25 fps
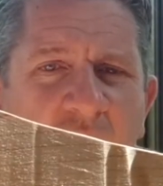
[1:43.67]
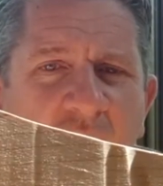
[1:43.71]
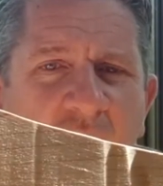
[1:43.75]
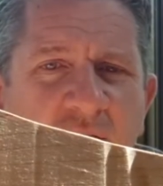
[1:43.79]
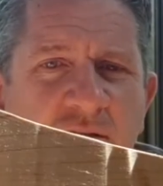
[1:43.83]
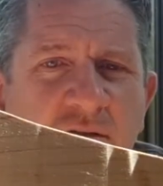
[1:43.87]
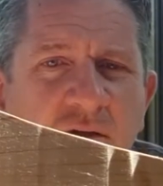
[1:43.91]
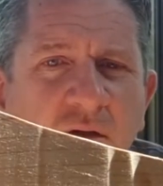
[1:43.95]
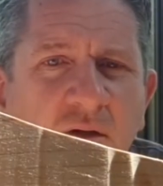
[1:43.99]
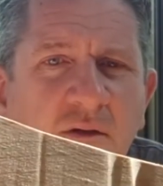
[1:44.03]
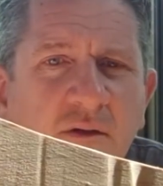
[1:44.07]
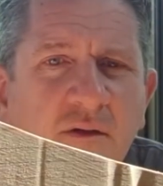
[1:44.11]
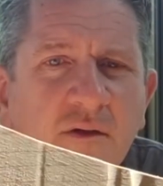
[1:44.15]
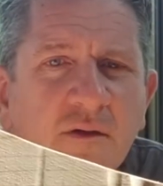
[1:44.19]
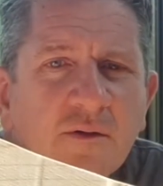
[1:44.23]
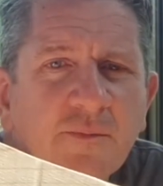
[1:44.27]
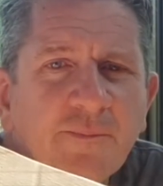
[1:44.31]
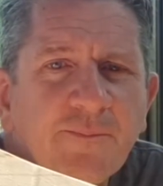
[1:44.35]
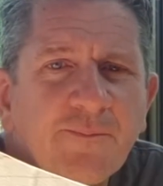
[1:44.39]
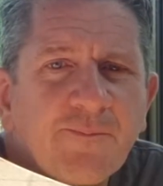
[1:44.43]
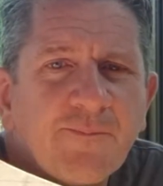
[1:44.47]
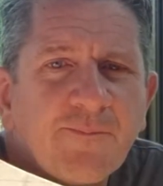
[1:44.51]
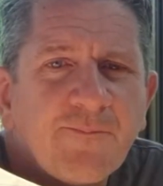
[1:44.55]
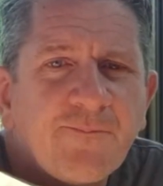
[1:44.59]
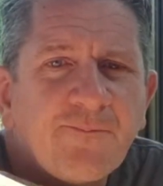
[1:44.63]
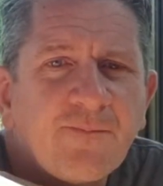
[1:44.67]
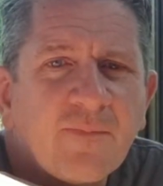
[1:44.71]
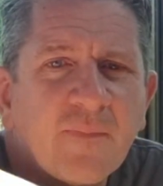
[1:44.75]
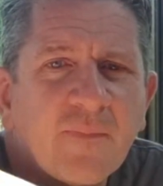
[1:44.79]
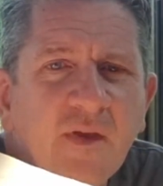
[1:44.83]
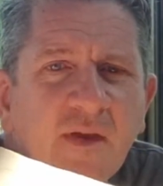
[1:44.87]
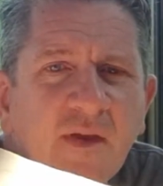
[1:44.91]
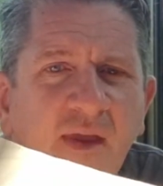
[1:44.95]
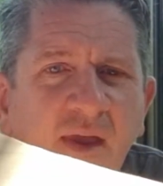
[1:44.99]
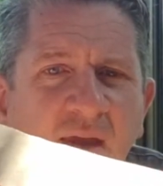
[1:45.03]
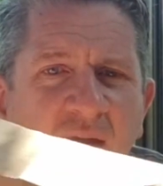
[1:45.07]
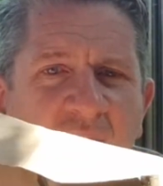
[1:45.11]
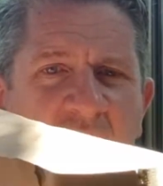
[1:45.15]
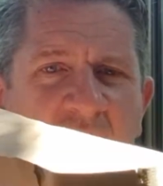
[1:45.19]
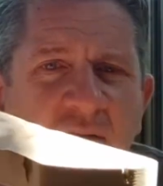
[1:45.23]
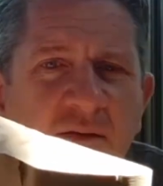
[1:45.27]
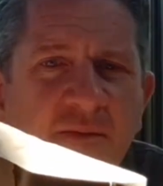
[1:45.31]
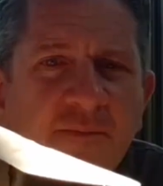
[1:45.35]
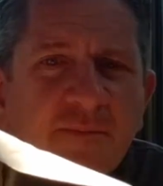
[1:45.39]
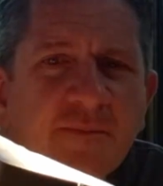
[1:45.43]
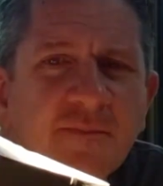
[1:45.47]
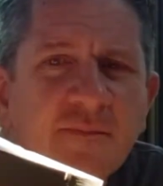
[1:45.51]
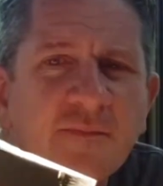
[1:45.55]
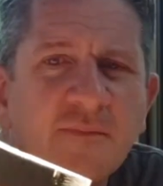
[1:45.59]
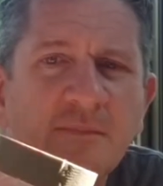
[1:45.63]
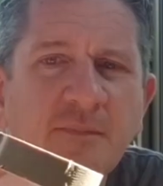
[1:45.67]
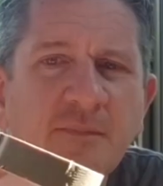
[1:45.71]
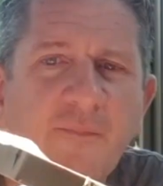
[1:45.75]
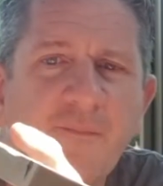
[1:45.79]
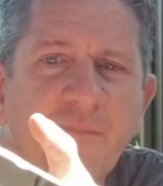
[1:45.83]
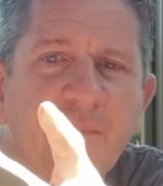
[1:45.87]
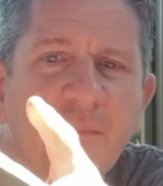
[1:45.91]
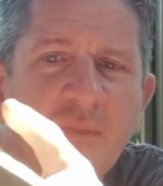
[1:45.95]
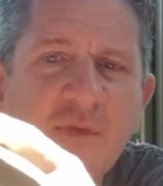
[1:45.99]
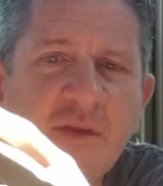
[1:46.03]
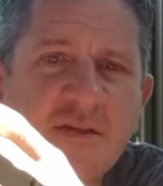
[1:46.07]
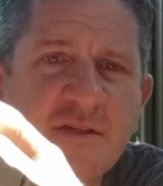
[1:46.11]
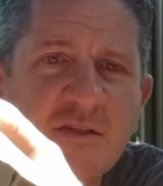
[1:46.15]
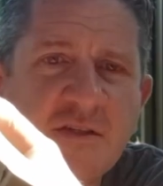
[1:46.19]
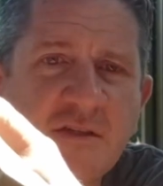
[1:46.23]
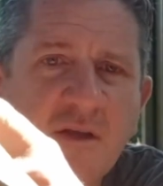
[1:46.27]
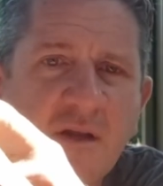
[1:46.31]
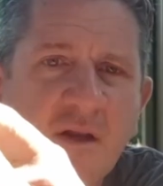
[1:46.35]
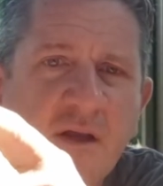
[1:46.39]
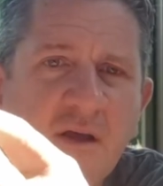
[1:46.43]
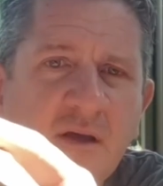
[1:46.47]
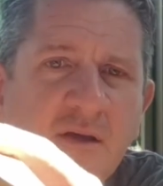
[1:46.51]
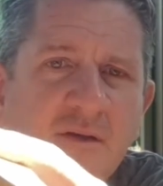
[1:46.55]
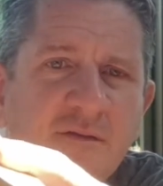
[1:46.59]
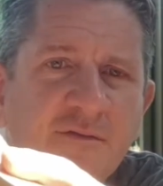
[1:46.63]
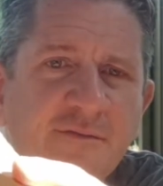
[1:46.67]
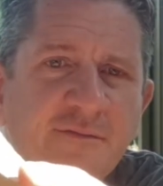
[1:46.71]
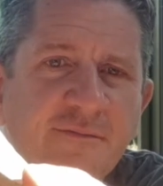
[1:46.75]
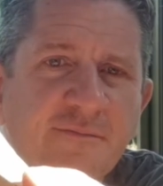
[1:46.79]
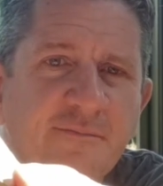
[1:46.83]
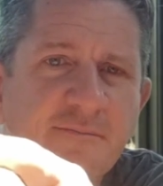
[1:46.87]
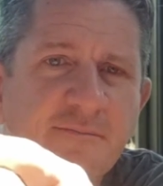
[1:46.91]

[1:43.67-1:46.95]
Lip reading: Headstock. Again, this is going to have